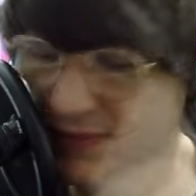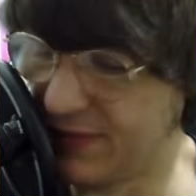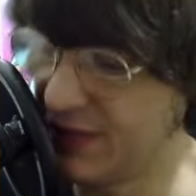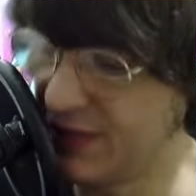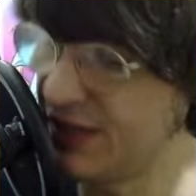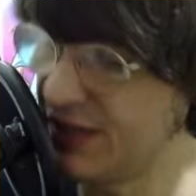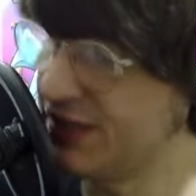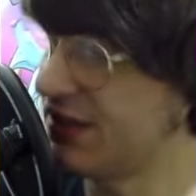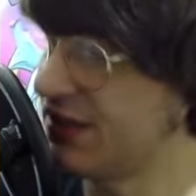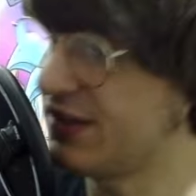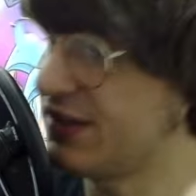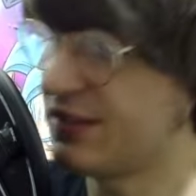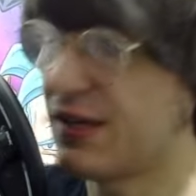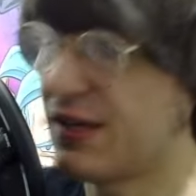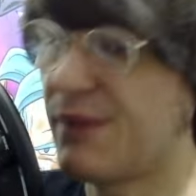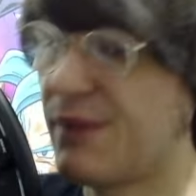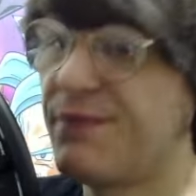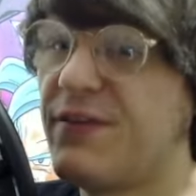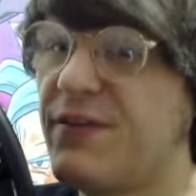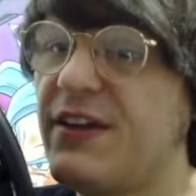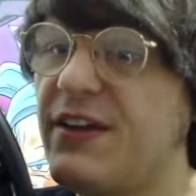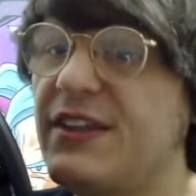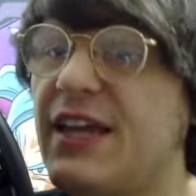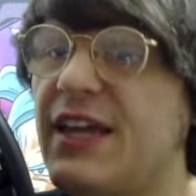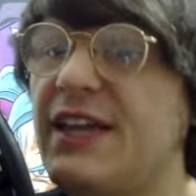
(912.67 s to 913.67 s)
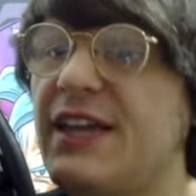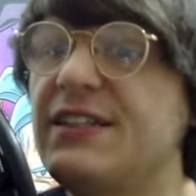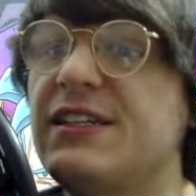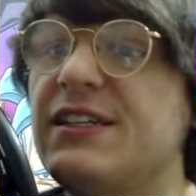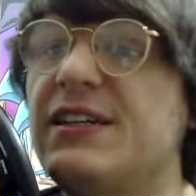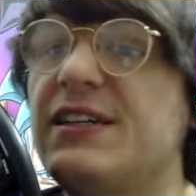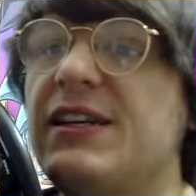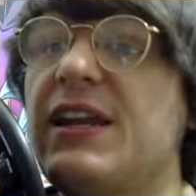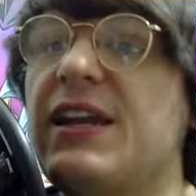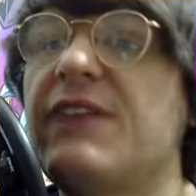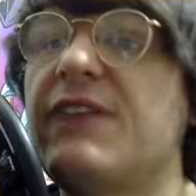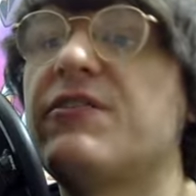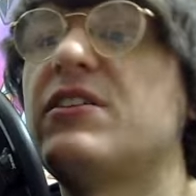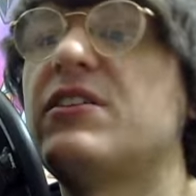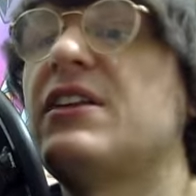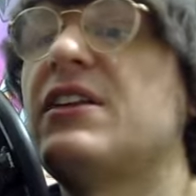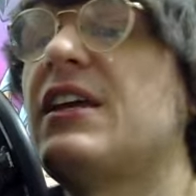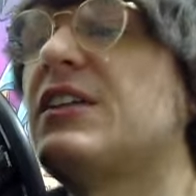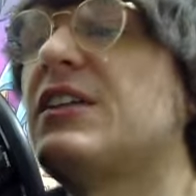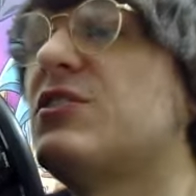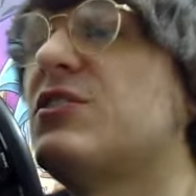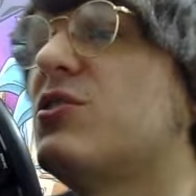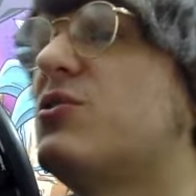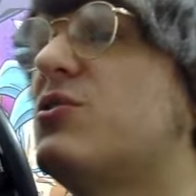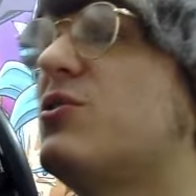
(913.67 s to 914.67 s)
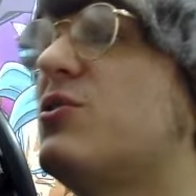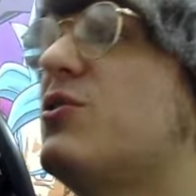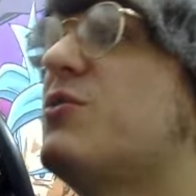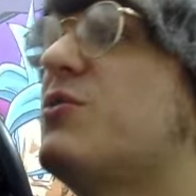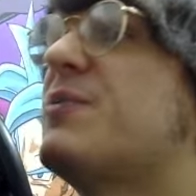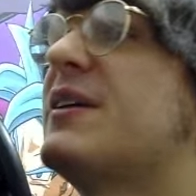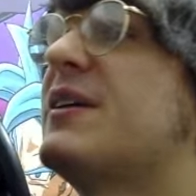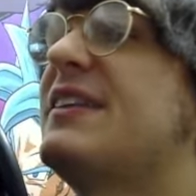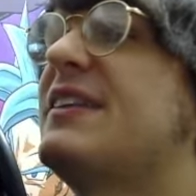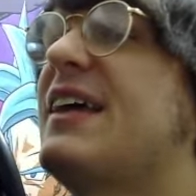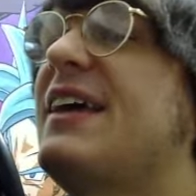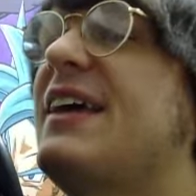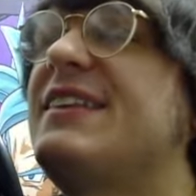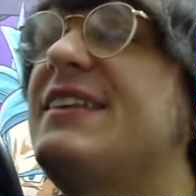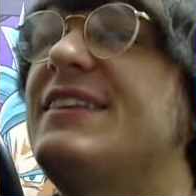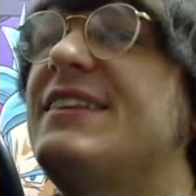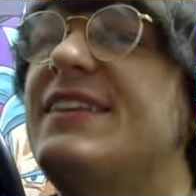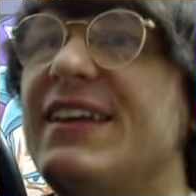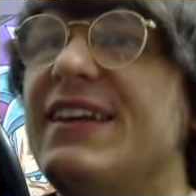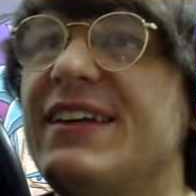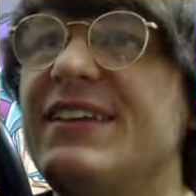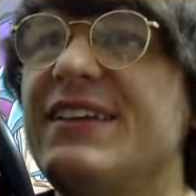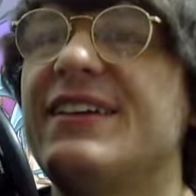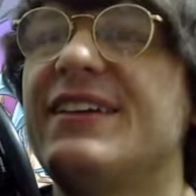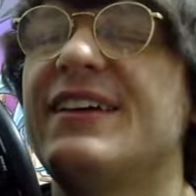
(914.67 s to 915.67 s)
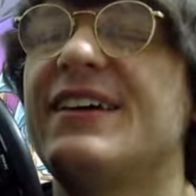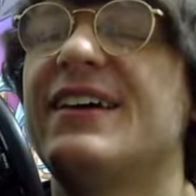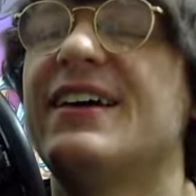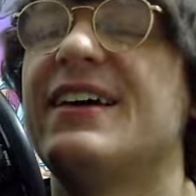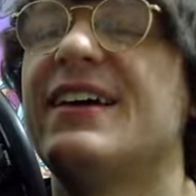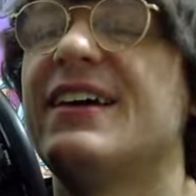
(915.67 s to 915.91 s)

this is something they didn't even need to do, but they did.